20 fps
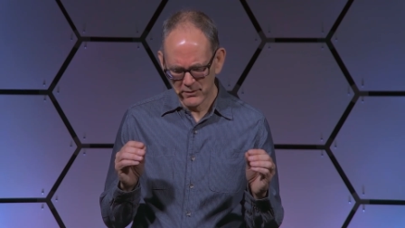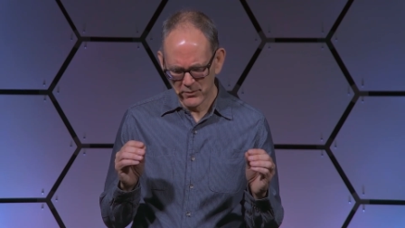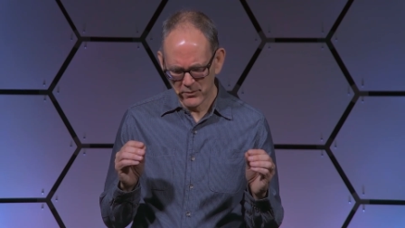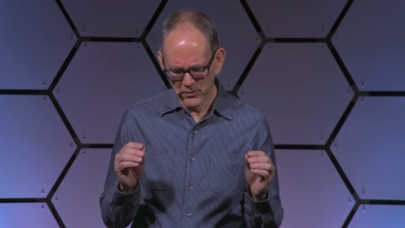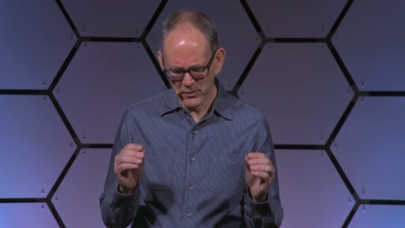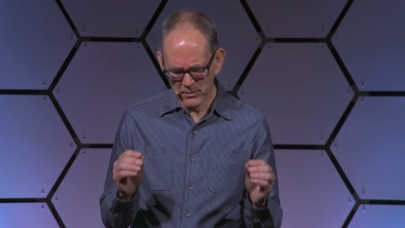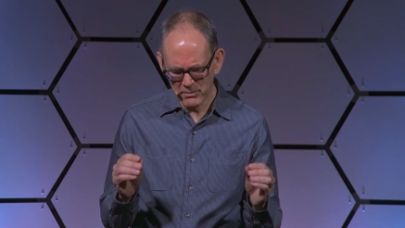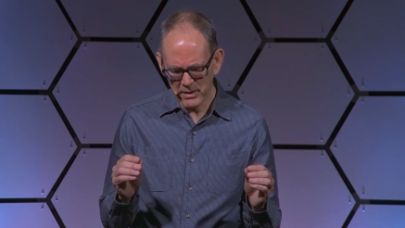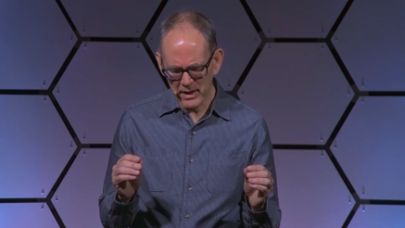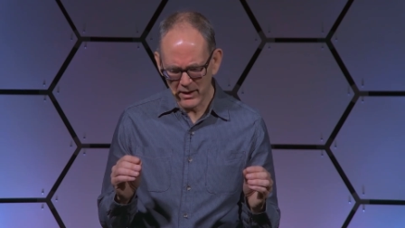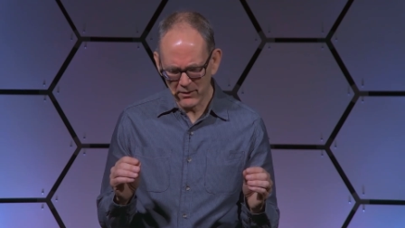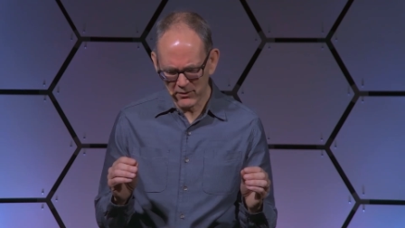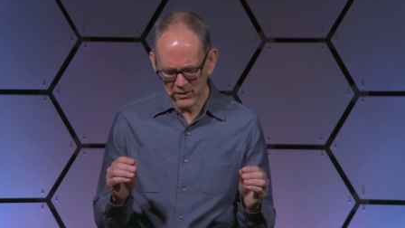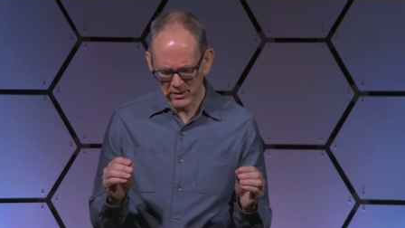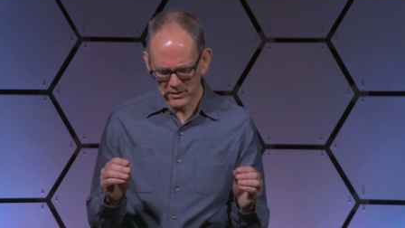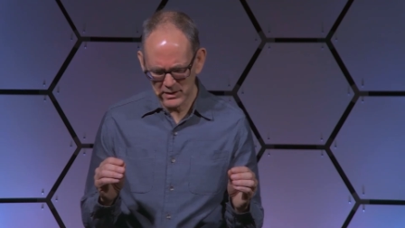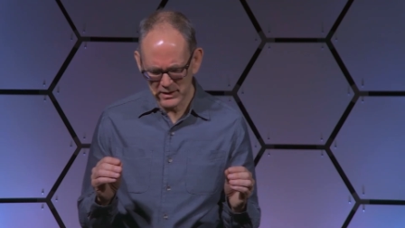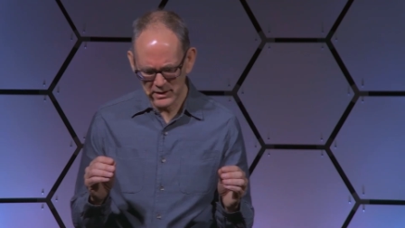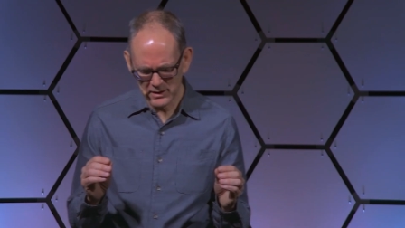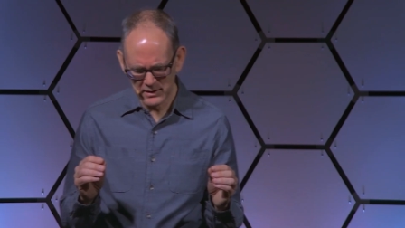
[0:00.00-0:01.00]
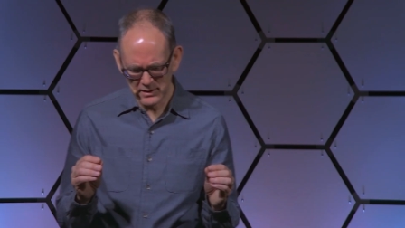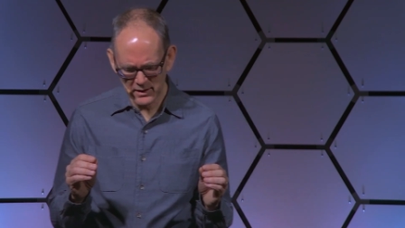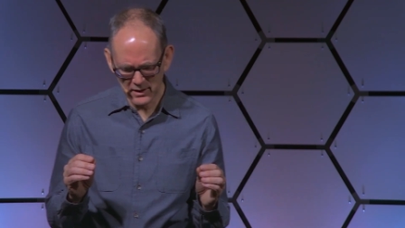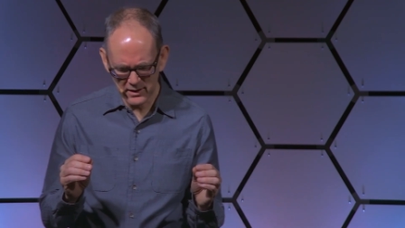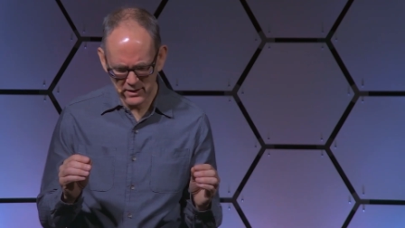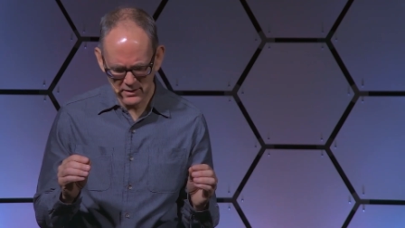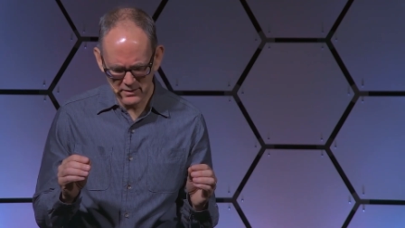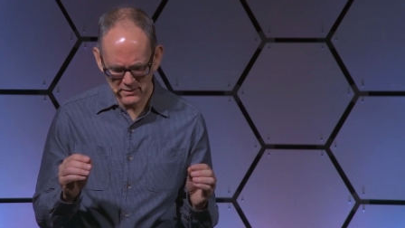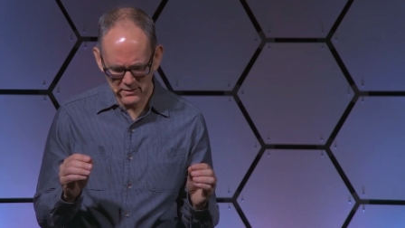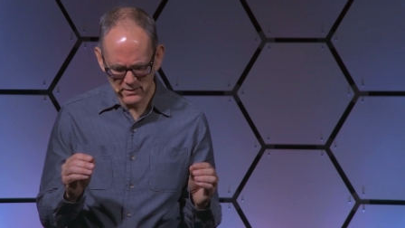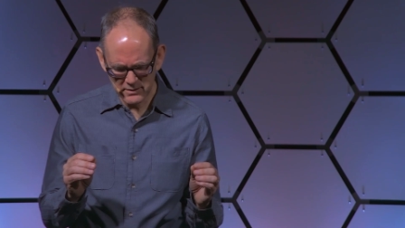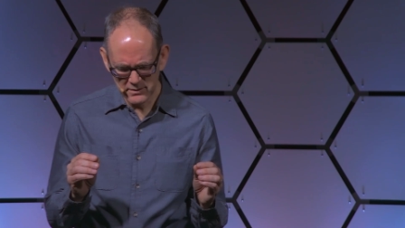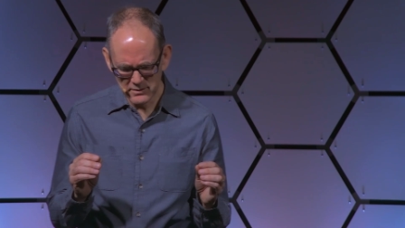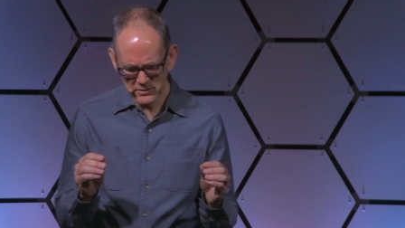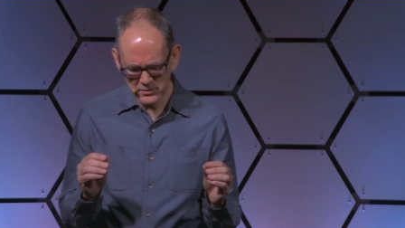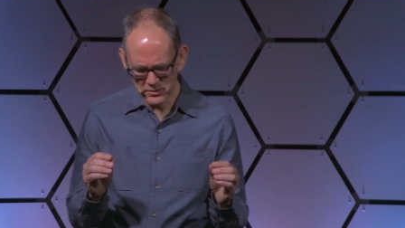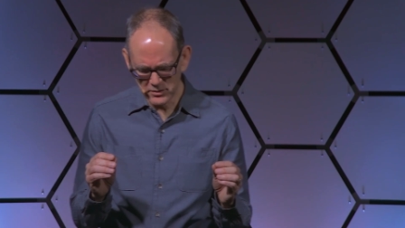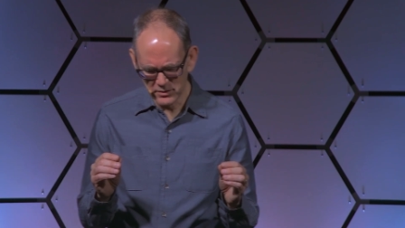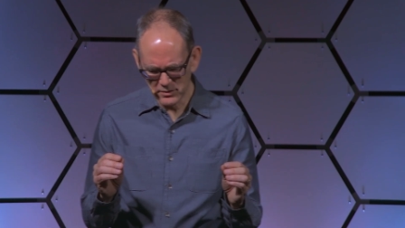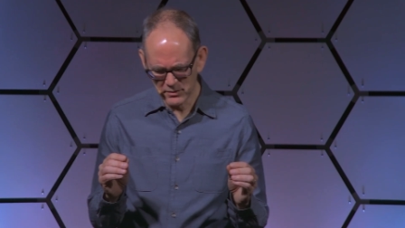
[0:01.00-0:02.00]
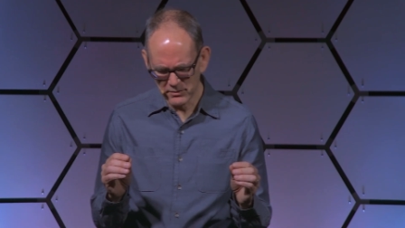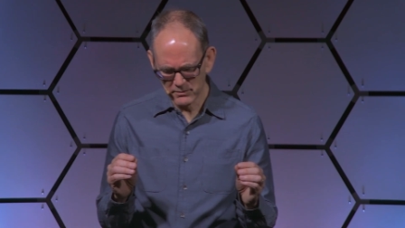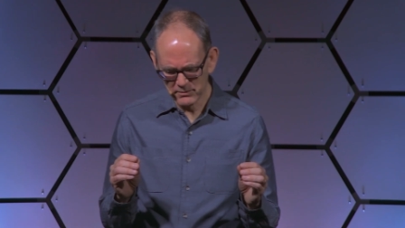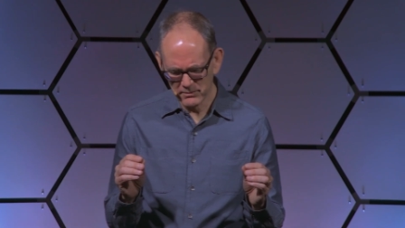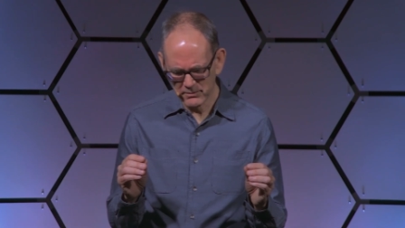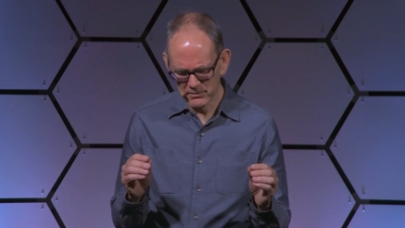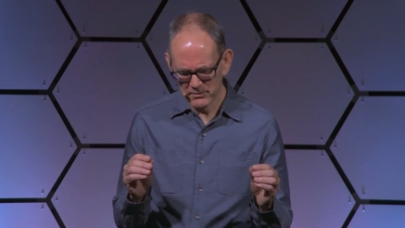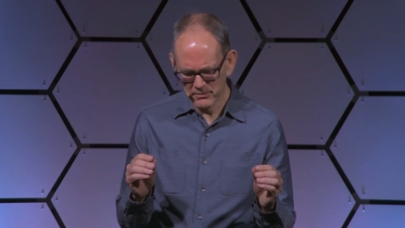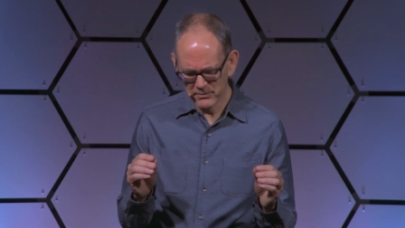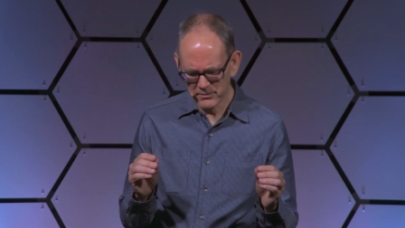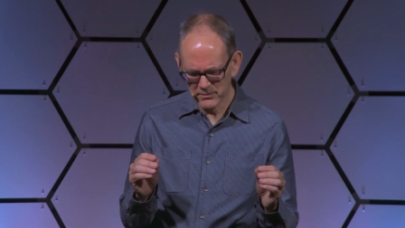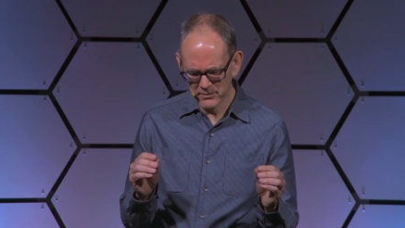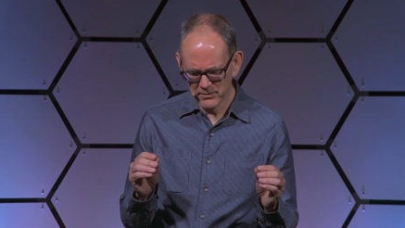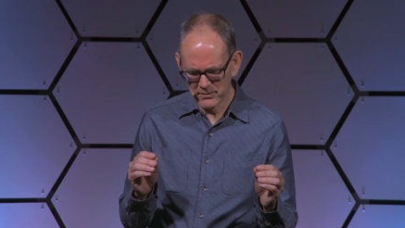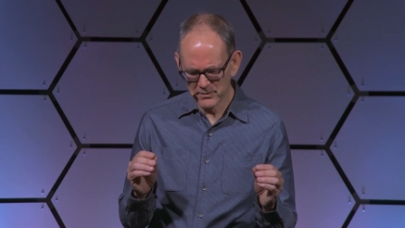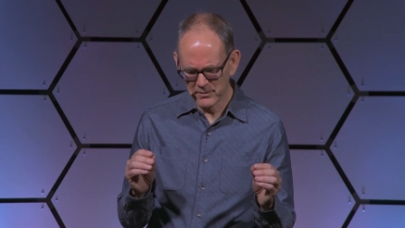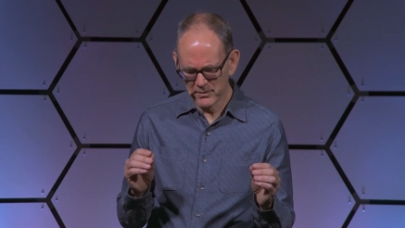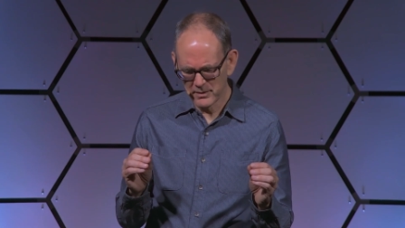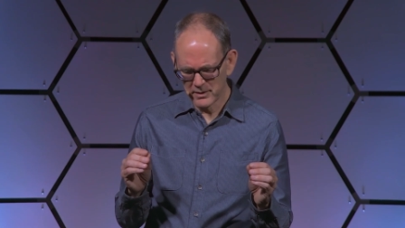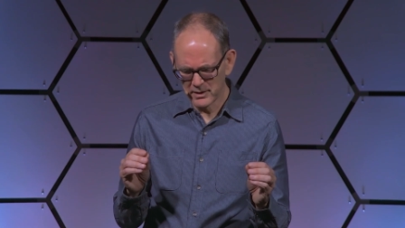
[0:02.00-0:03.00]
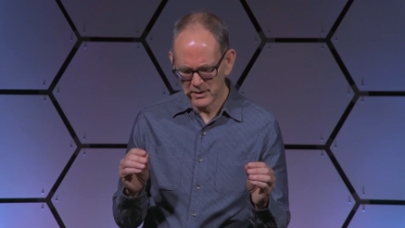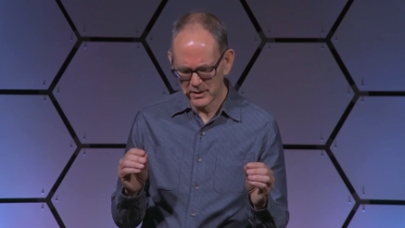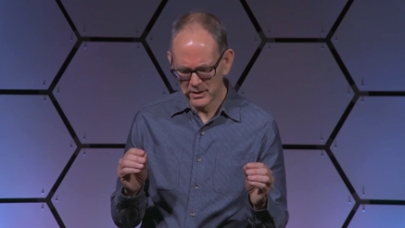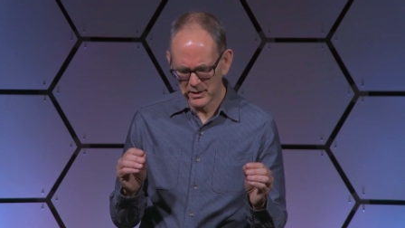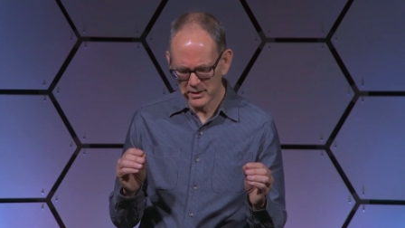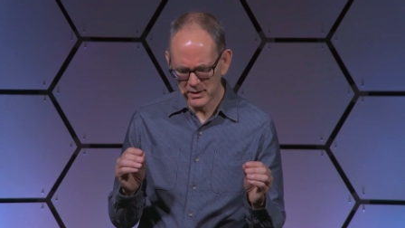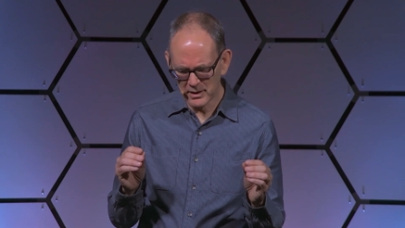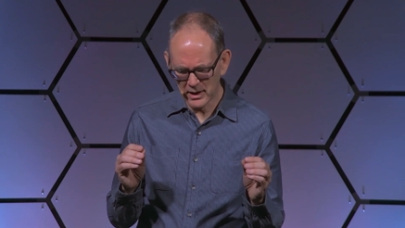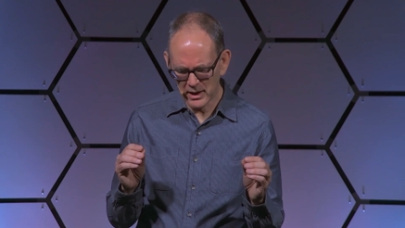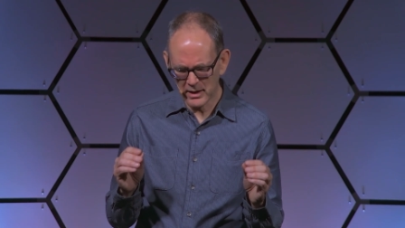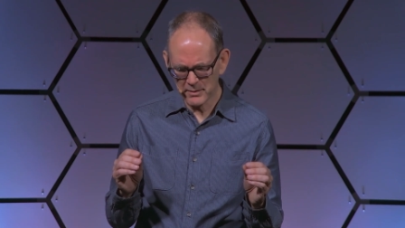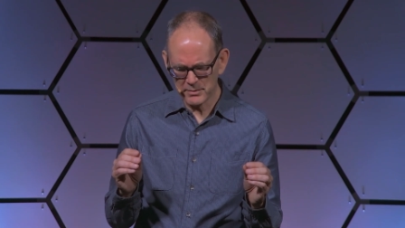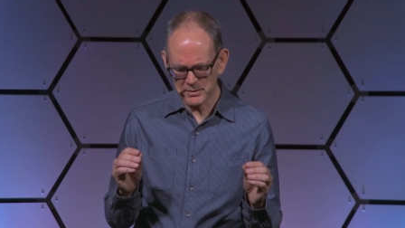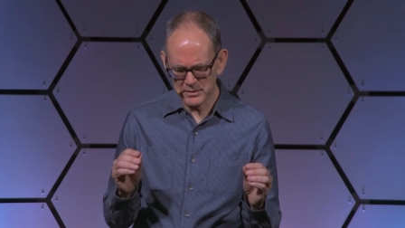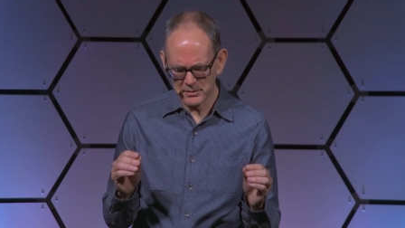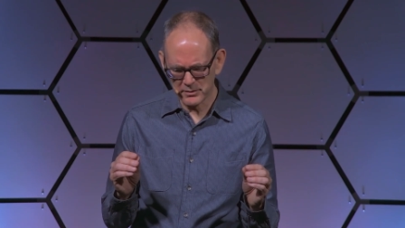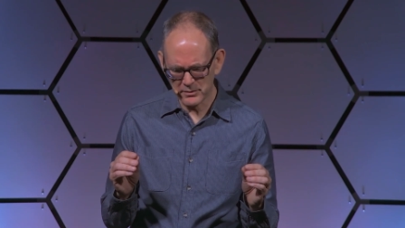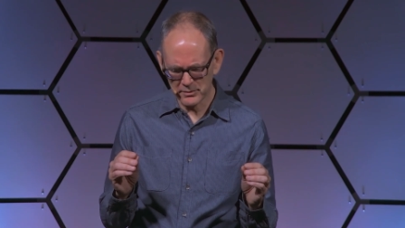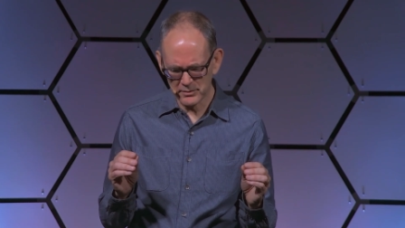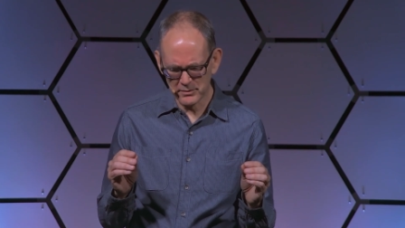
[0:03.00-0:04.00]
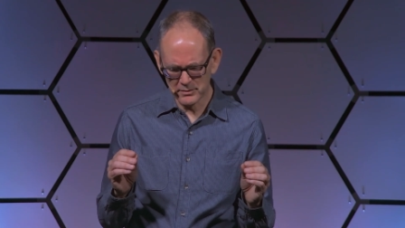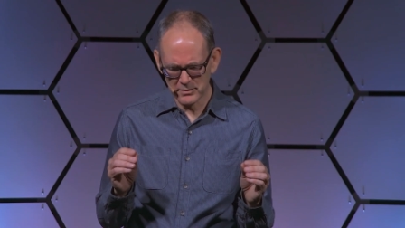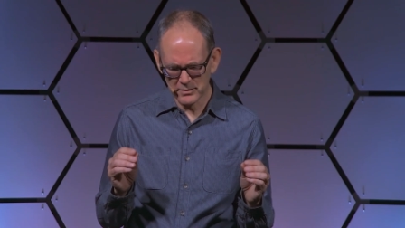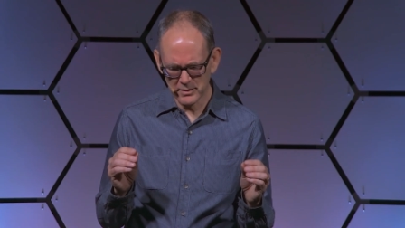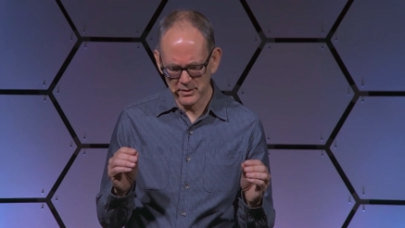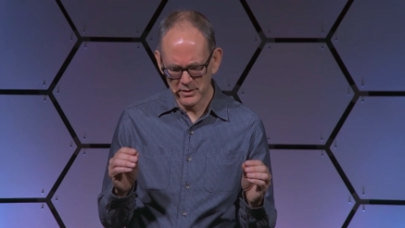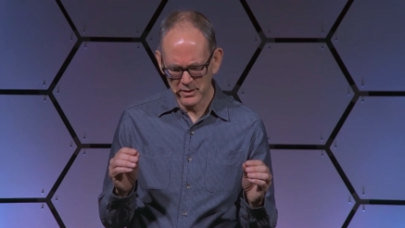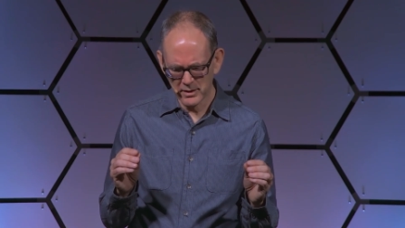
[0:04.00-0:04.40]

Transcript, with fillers: We bow our knee, God to you in absolute